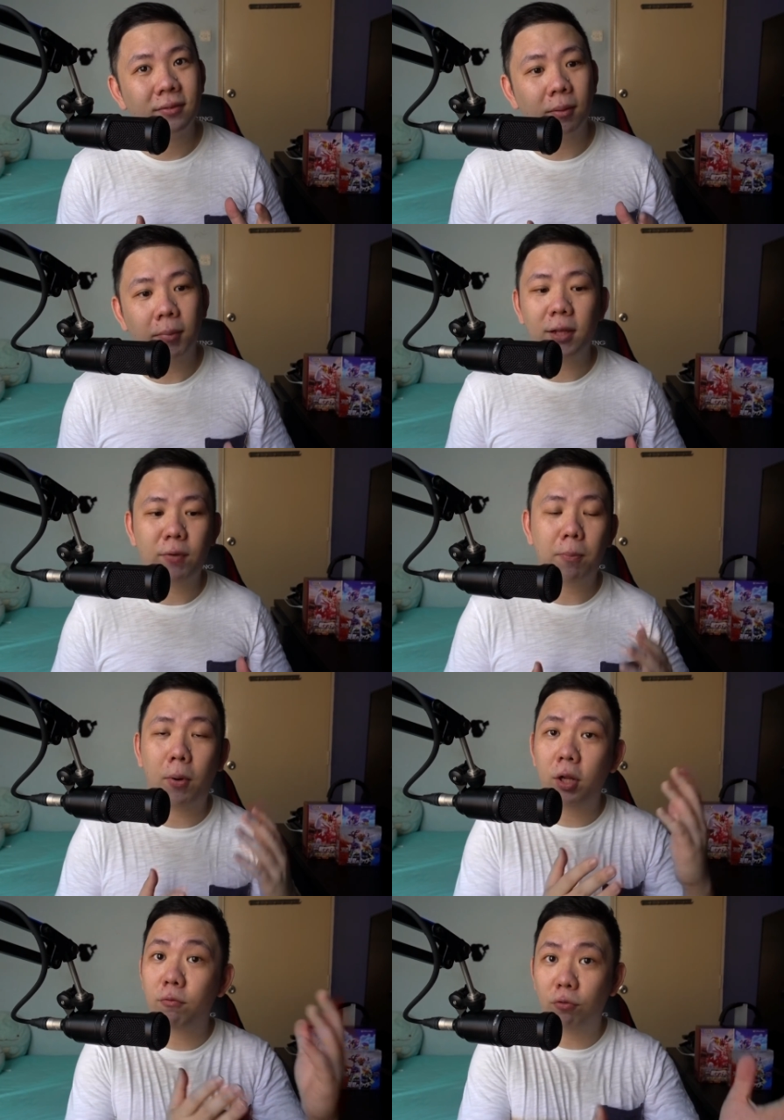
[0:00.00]
But if I bought
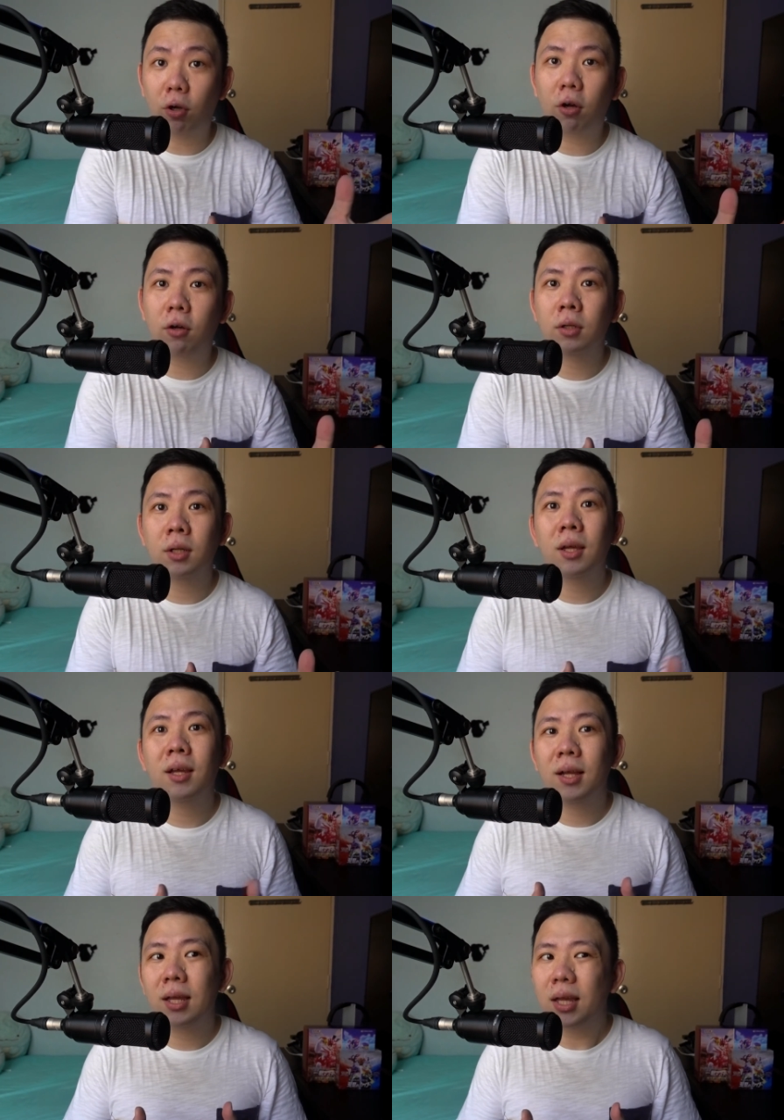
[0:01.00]
it raw,
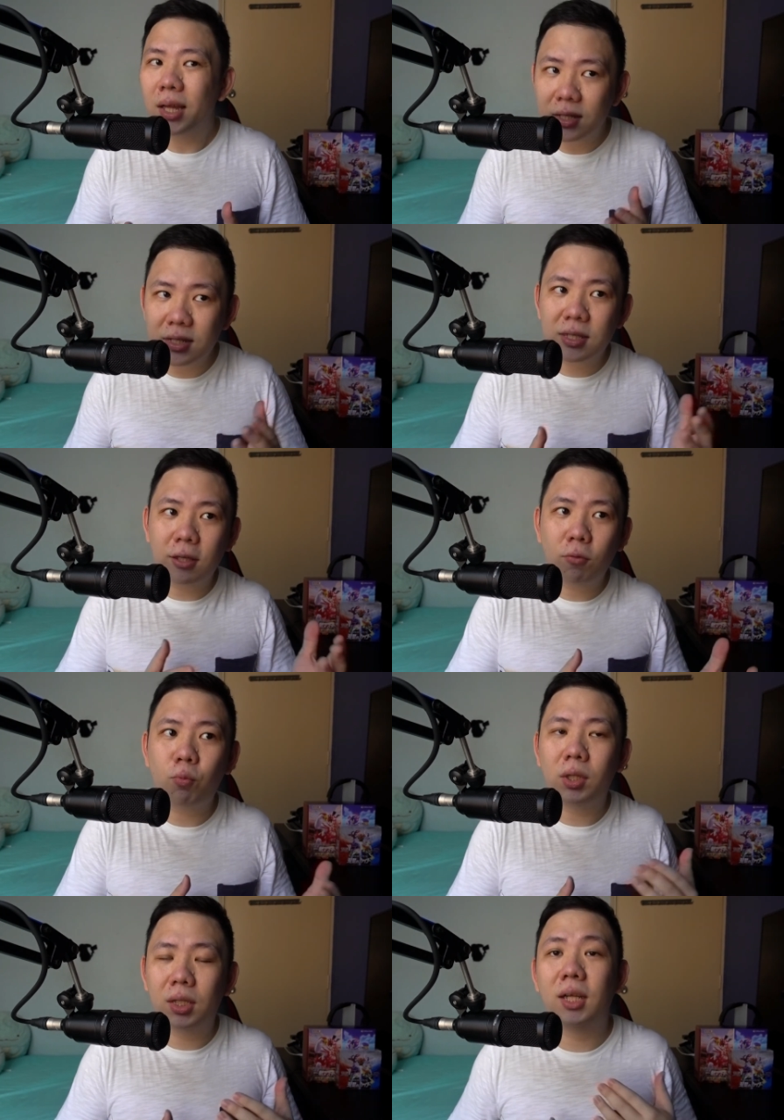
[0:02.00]
it's still
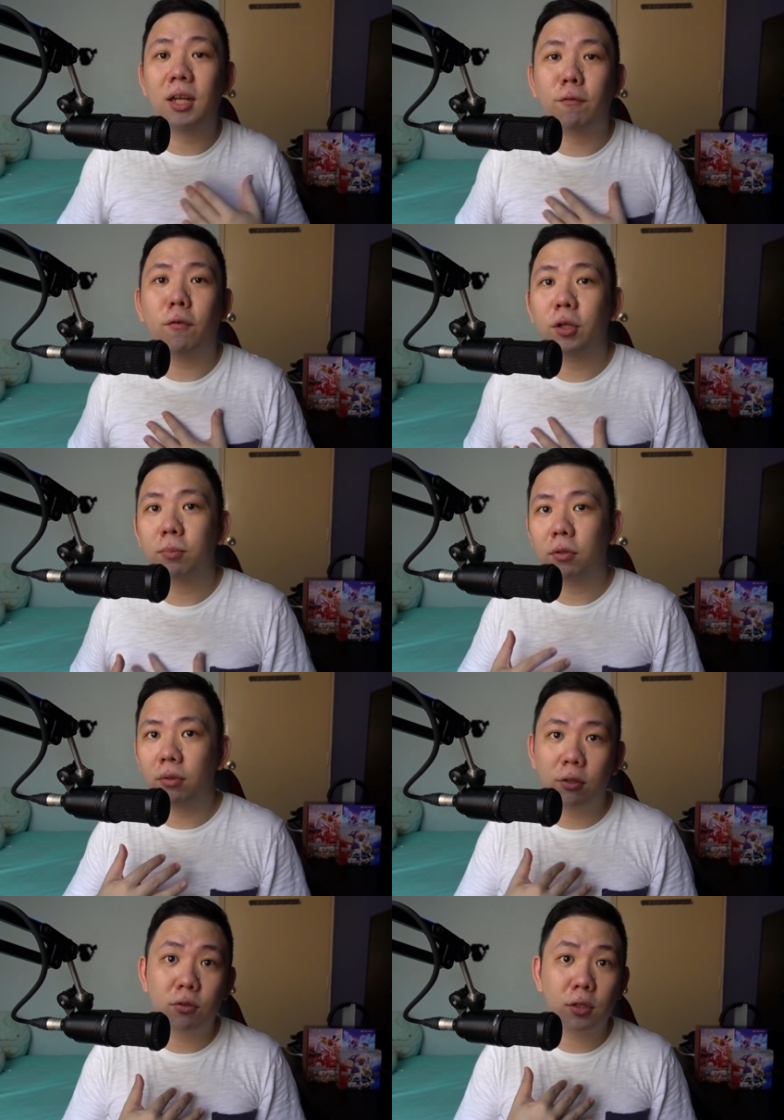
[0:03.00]
within an affordable
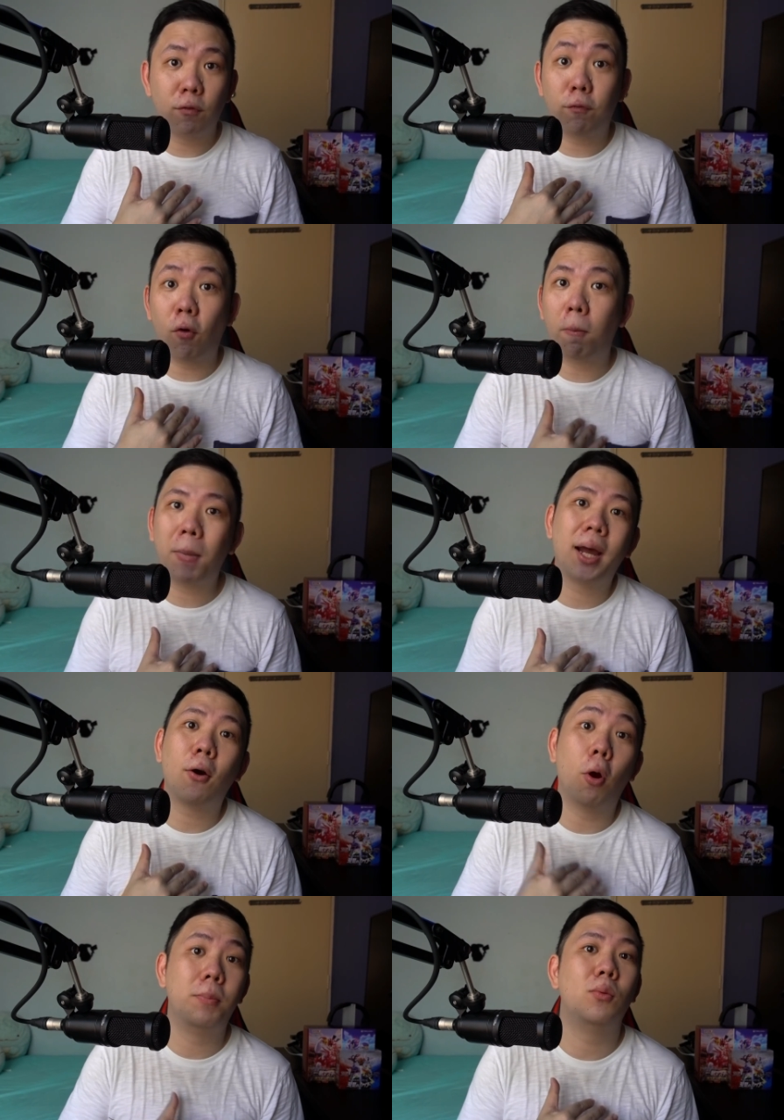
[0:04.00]
range for my
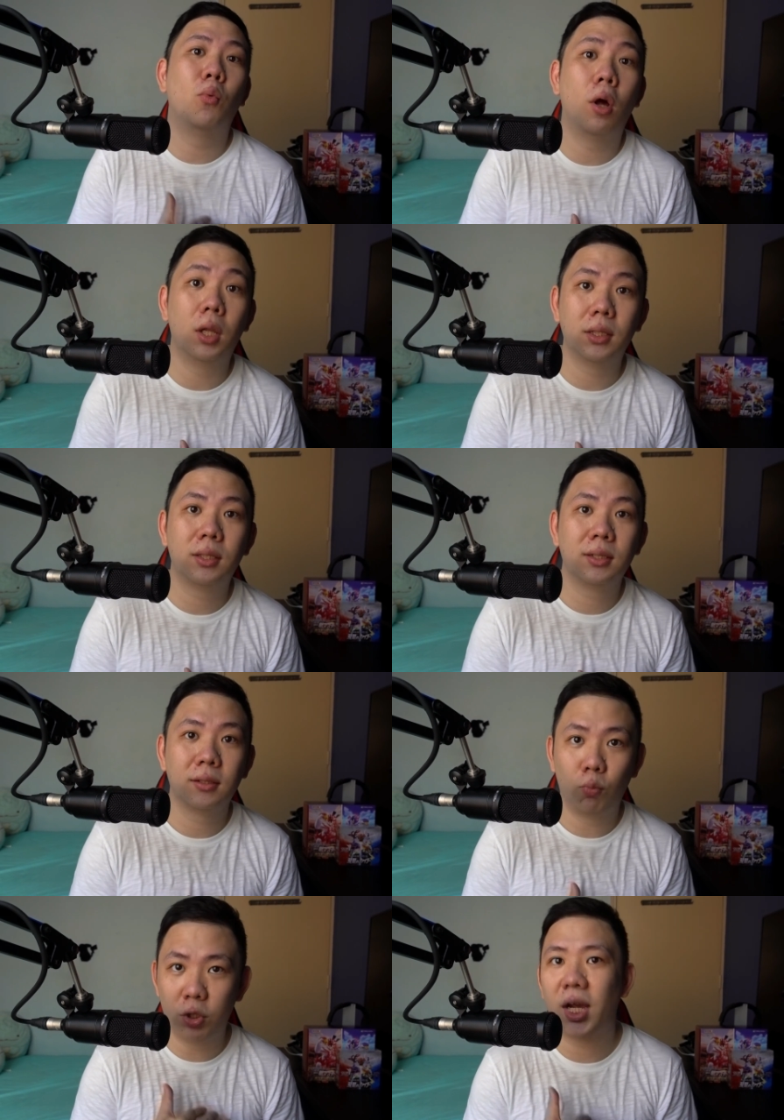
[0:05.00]
hobby wallet,
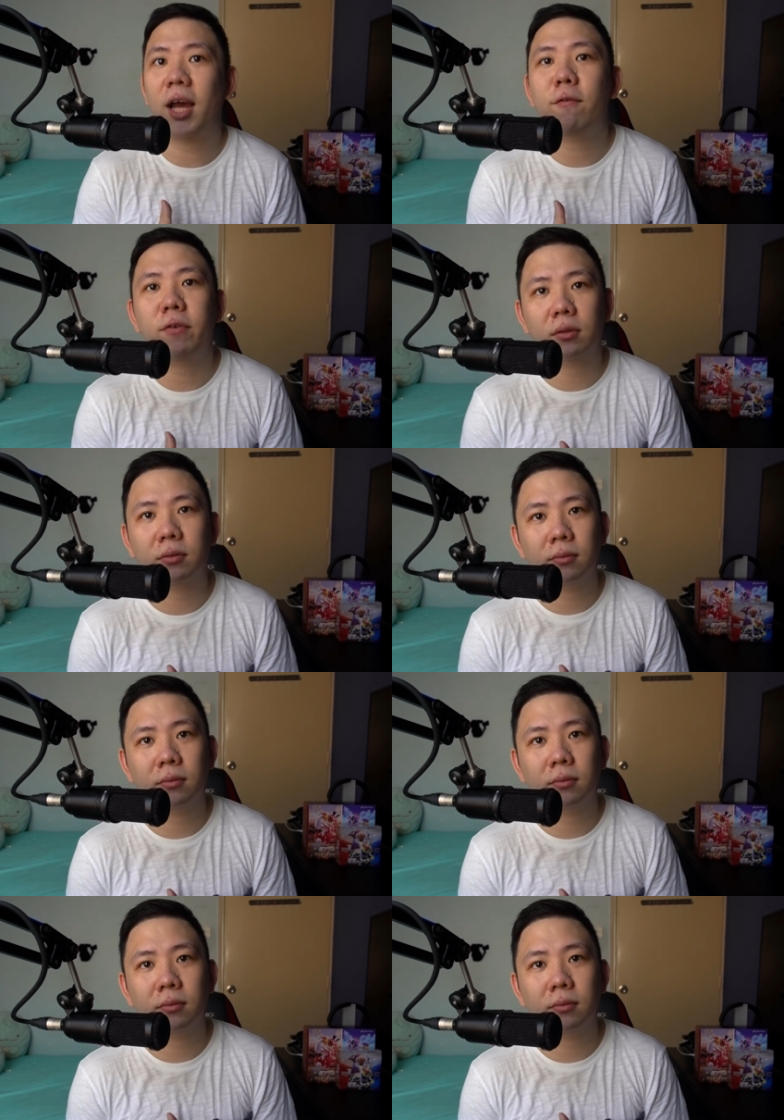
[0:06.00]
which I feel.